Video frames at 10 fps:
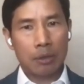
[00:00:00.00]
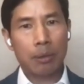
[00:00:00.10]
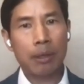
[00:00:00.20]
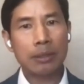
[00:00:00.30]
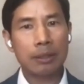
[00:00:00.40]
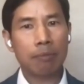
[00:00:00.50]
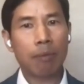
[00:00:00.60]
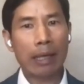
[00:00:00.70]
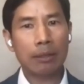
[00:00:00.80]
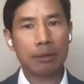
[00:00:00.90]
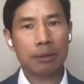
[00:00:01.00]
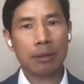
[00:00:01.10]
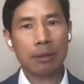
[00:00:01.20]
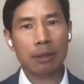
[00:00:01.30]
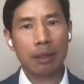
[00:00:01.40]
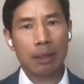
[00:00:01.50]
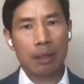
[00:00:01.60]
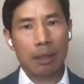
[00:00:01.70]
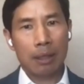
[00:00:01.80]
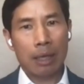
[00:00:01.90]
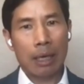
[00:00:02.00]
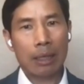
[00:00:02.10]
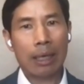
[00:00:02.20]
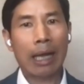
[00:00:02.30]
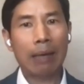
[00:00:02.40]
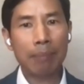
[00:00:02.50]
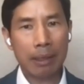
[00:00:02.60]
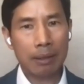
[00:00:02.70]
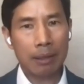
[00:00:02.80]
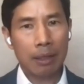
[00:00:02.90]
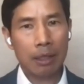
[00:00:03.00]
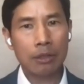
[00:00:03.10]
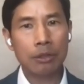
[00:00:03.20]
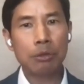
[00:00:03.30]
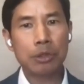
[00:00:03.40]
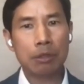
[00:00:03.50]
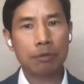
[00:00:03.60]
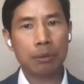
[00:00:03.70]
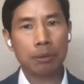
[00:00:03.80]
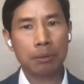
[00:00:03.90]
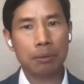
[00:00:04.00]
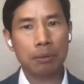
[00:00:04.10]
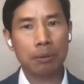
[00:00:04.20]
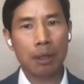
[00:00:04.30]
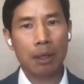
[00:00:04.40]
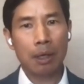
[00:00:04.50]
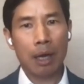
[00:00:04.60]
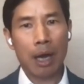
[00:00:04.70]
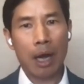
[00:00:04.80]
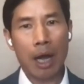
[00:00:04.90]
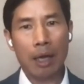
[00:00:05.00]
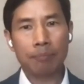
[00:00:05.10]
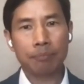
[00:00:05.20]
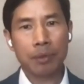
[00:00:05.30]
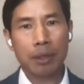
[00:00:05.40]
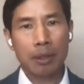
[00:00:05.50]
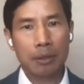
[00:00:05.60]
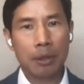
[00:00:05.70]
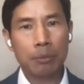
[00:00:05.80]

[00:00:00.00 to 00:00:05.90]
create the right climate conducive to you know,